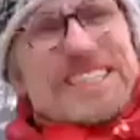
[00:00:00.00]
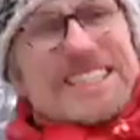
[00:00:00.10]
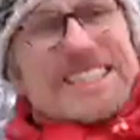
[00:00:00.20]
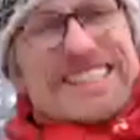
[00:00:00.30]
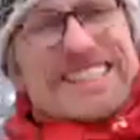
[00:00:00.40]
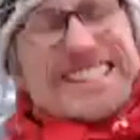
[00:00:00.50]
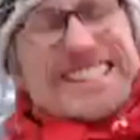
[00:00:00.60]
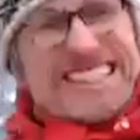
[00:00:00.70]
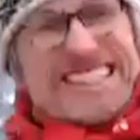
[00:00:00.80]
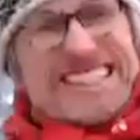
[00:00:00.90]
uh,
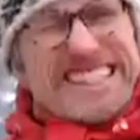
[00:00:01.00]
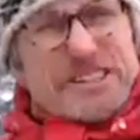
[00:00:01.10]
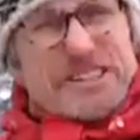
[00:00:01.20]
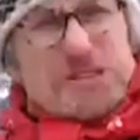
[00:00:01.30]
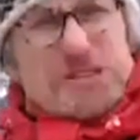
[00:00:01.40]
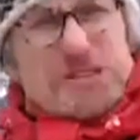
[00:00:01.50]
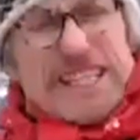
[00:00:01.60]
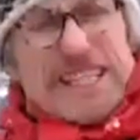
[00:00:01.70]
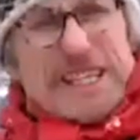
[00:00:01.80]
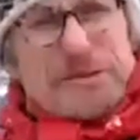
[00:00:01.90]
great to be
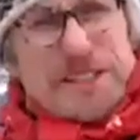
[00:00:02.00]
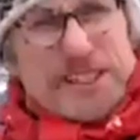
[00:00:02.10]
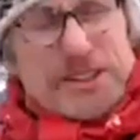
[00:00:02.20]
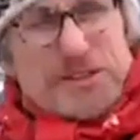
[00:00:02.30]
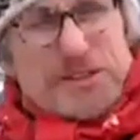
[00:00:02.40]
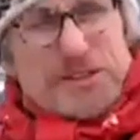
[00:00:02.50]
here with you,